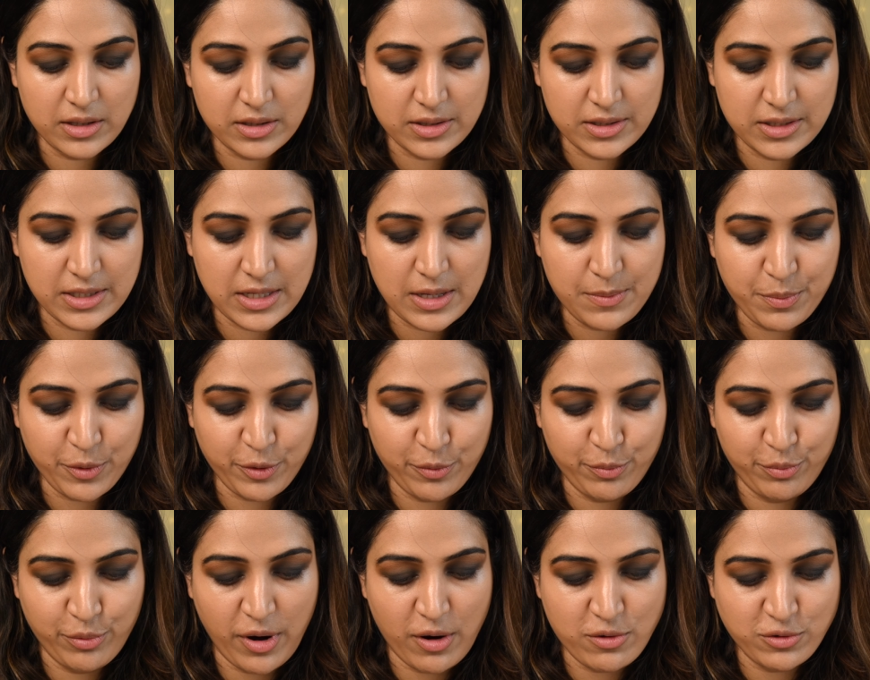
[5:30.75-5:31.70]
the deeper
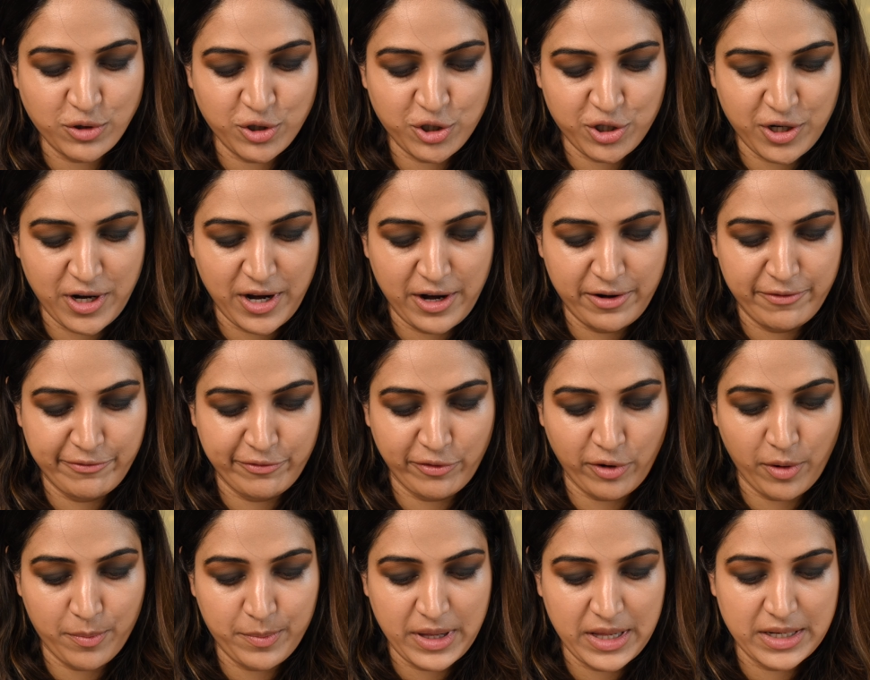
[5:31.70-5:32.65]
brown shade
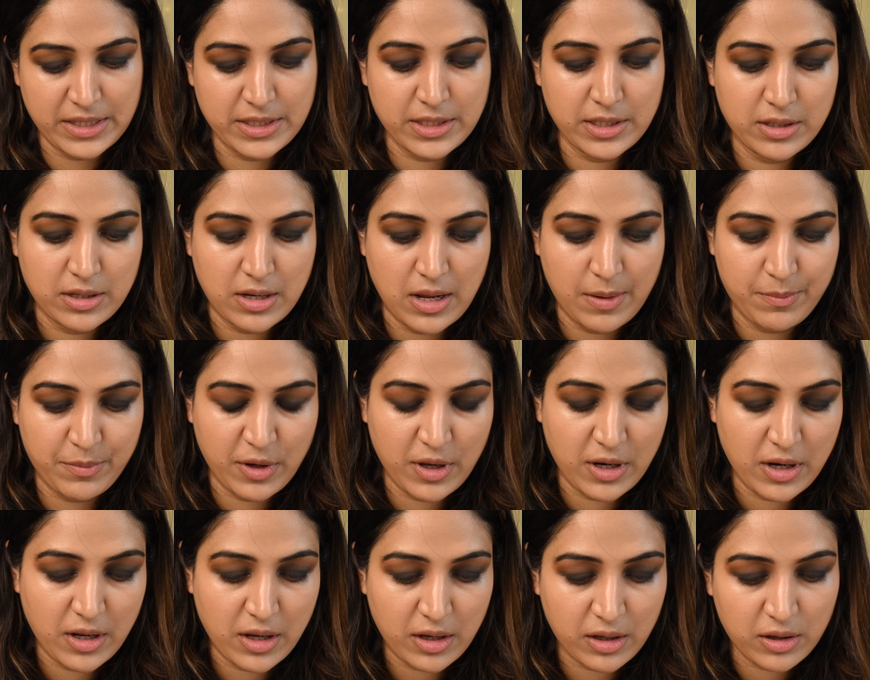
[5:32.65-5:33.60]
from it, I'm
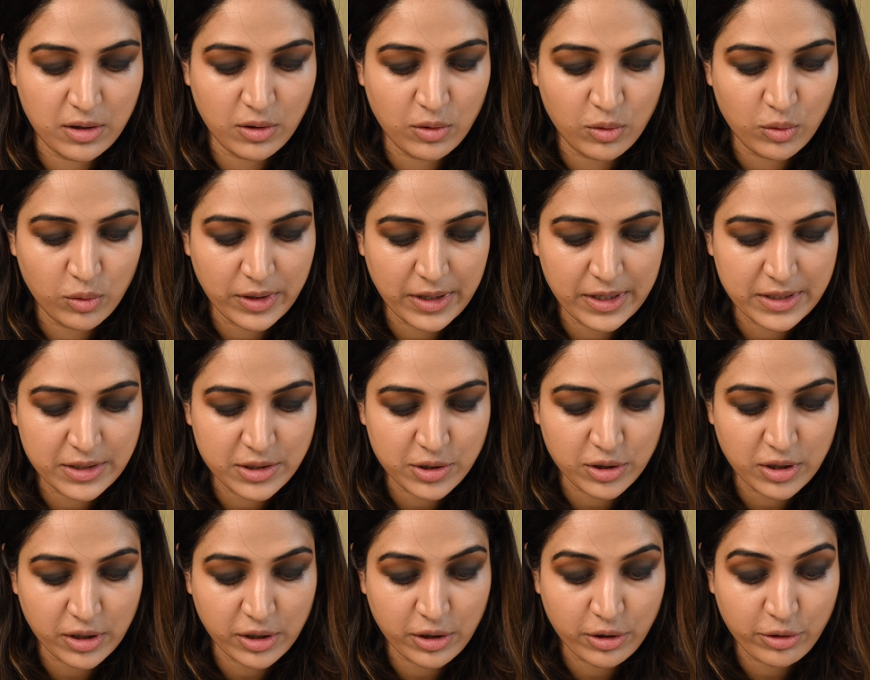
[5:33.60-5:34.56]
gonna go
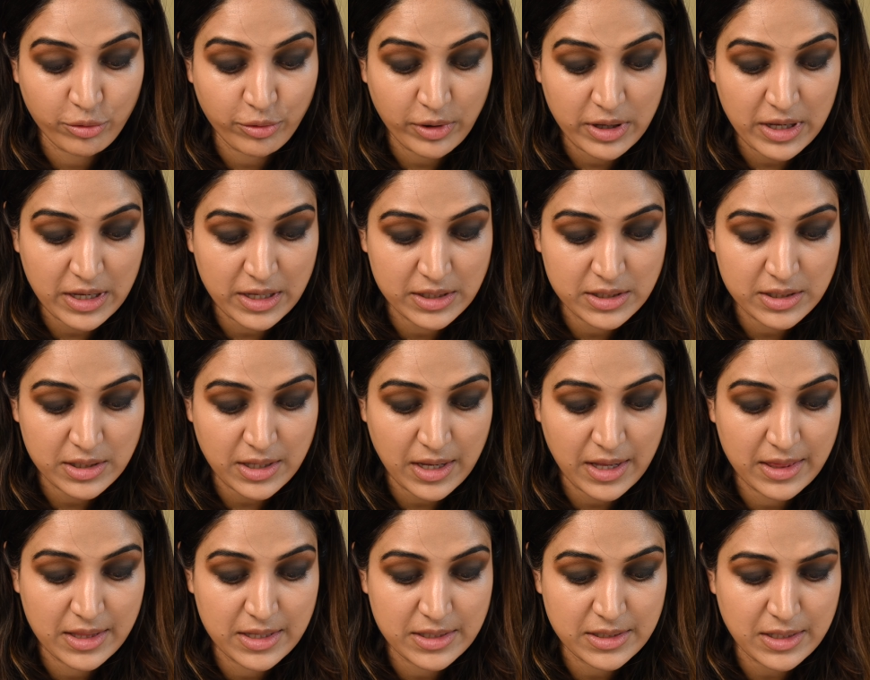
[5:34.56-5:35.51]
into the crease,
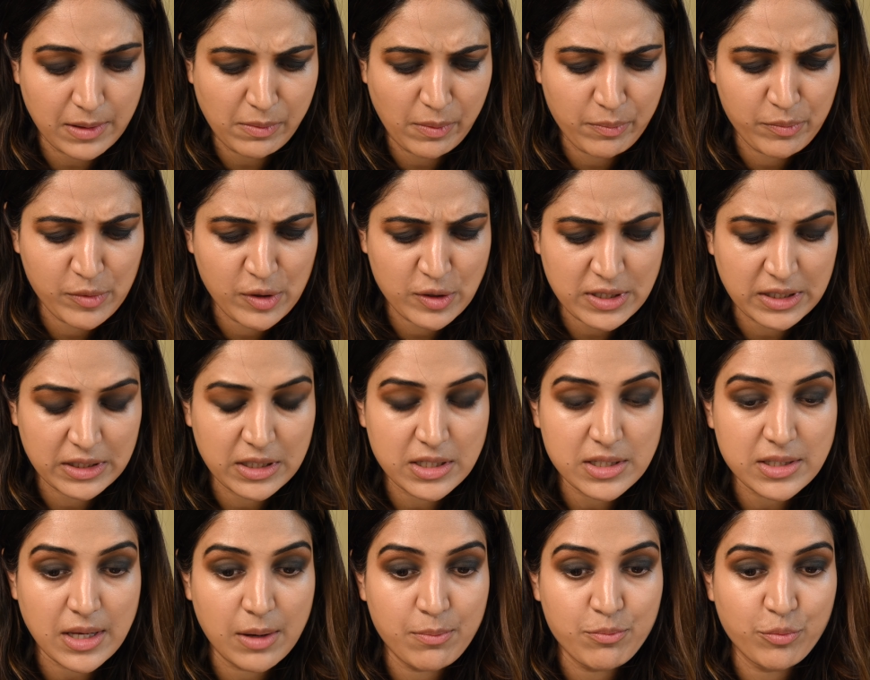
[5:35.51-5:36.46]
and this time I'm using the
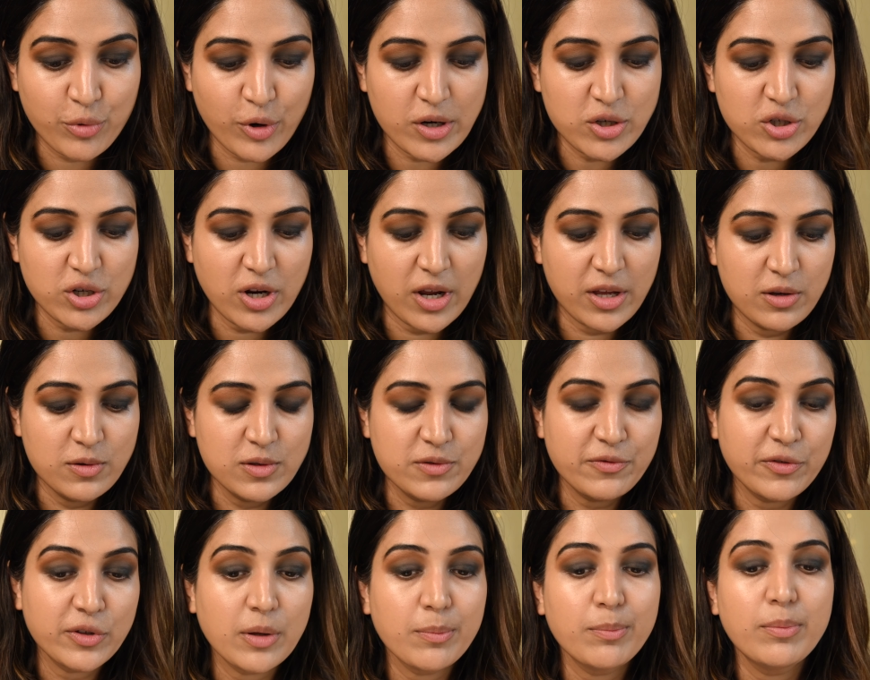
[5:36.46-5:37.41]
same brush I
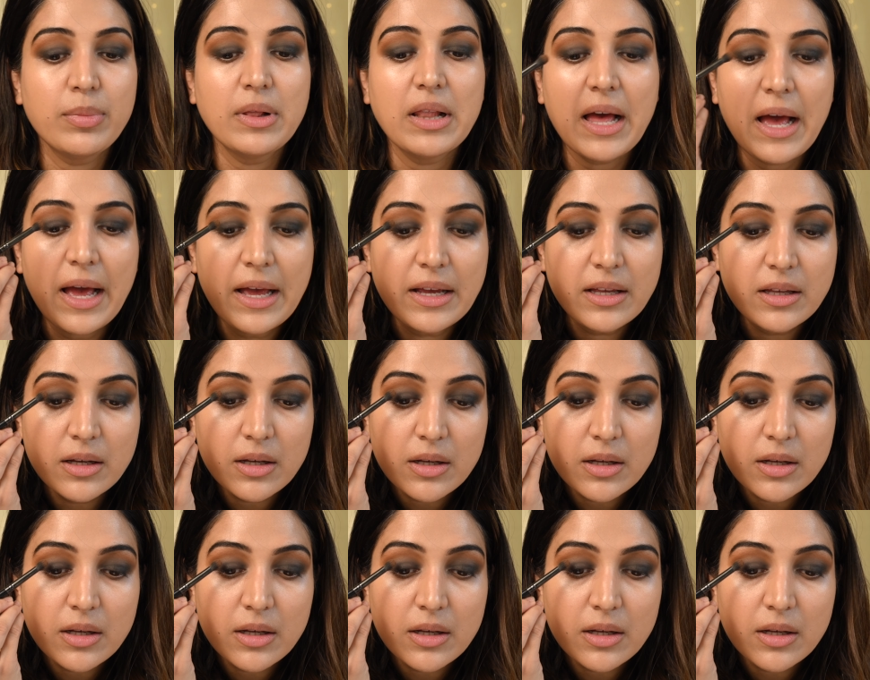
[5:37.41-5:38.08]
used for the black.